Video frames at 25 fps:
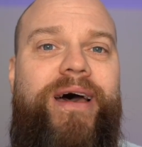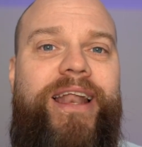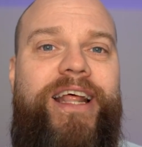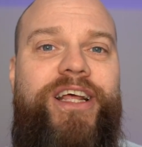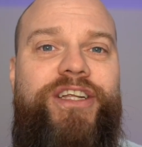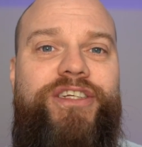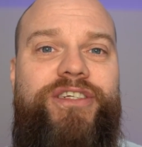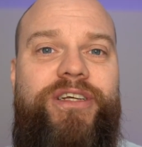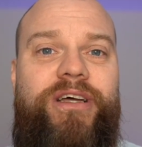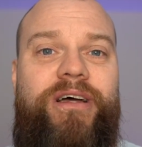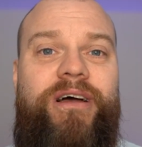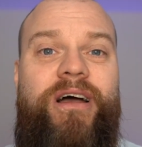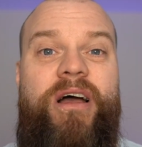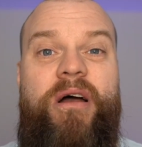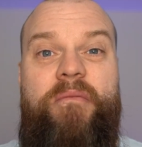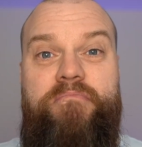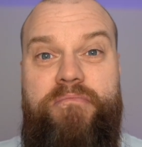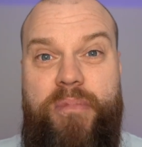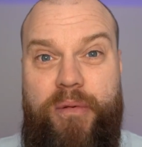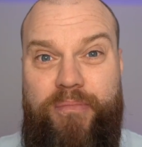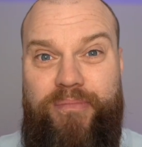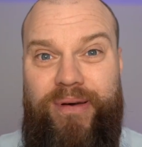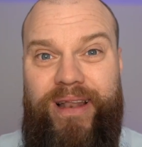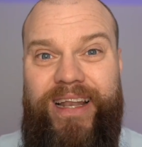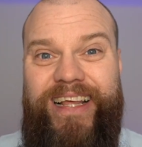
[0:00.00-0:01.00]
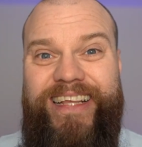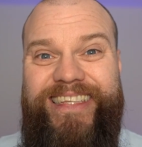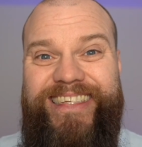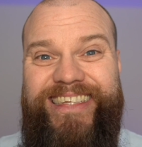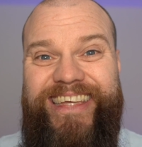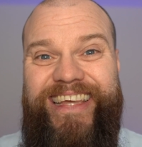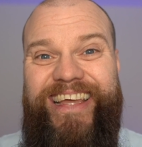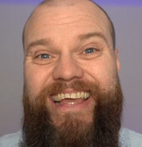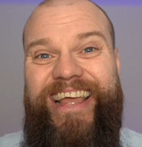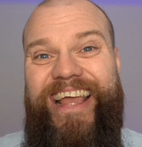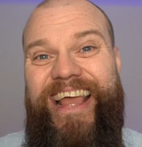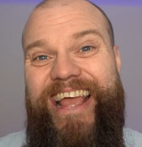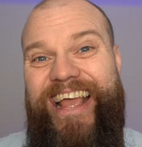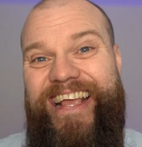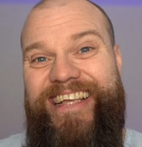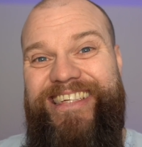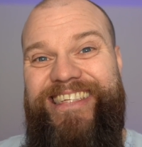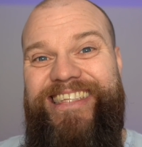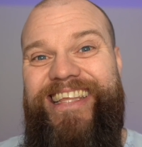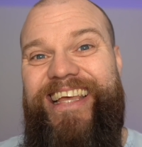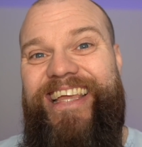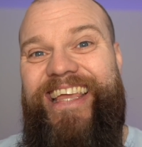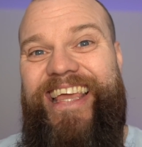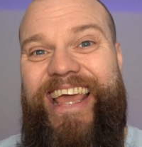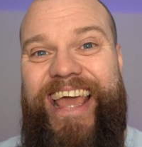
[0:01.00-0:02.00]
manager, mobility is
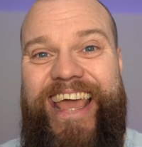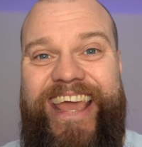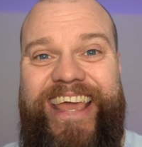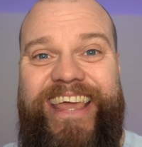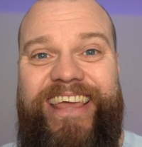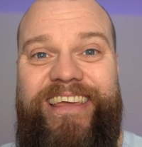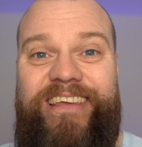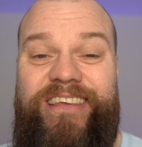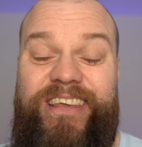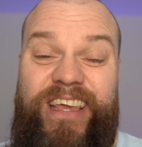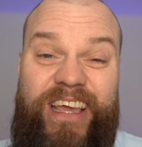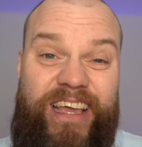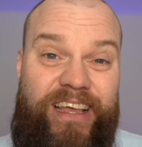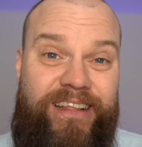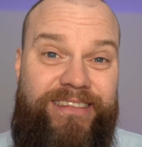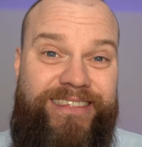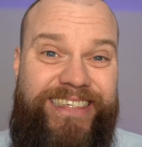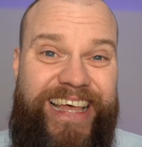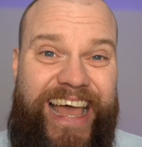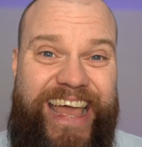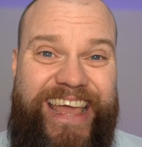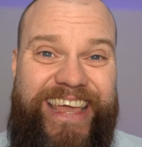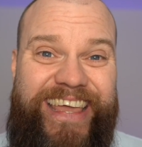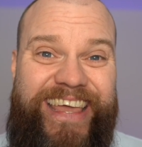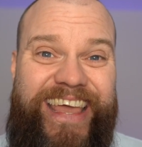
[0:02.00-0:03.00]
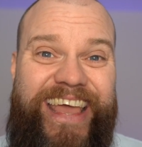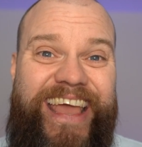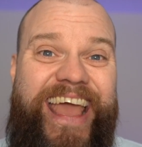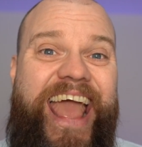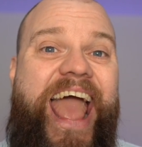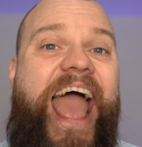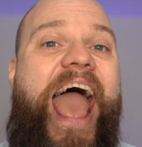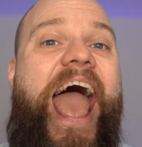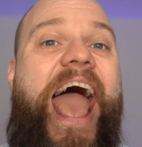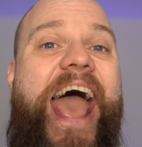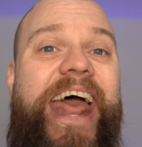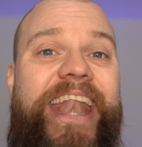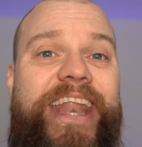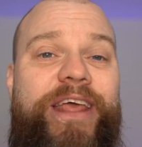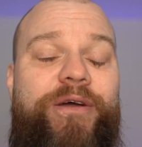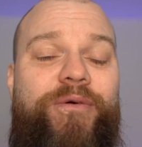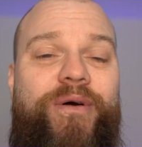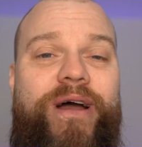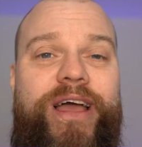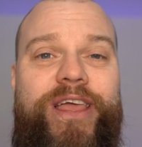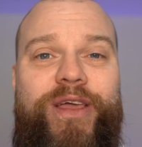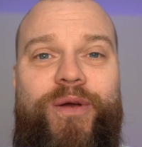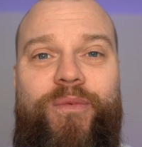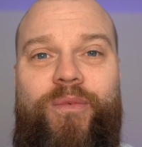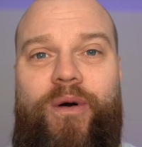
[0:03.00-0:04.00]
the key. You can take it
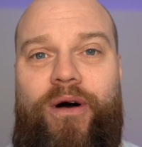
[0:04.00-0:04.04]
anywhere you